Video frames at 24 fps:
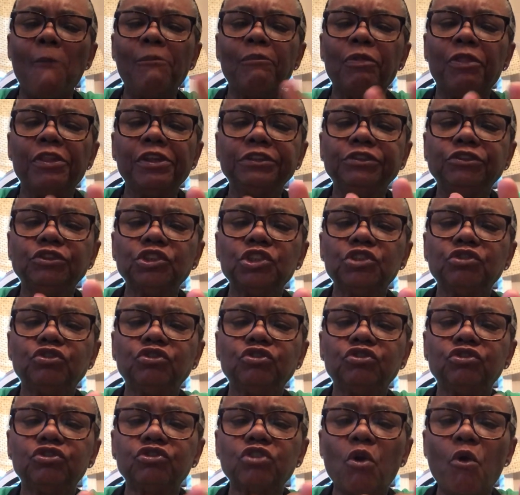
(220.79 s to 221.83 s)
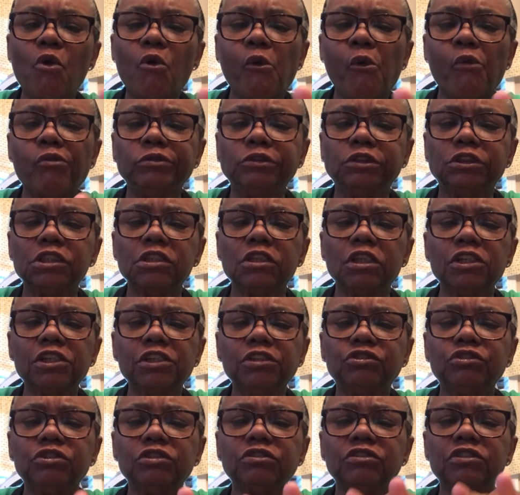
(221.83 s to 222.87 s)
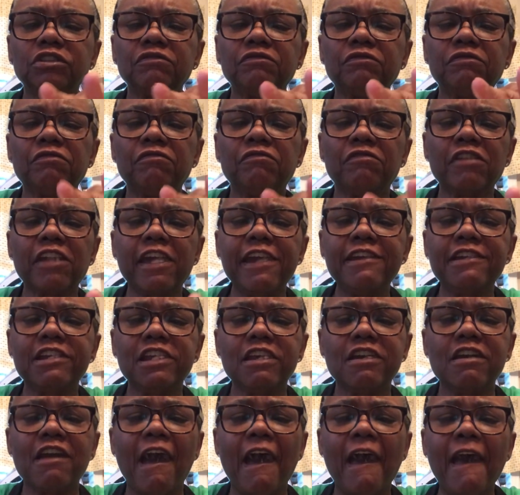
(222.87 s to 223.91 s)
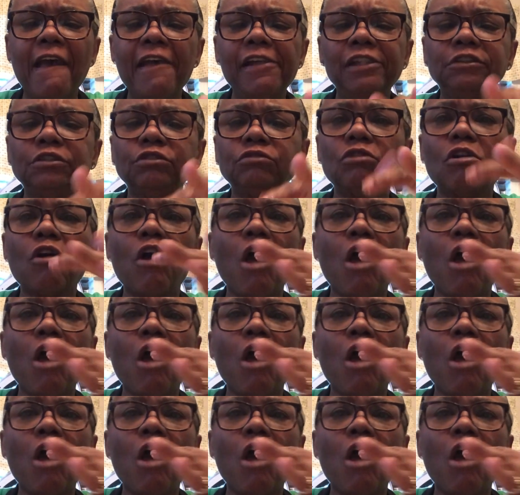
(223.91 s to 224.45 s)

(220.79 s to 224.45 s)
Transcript: this is so delicious and flaky, guys.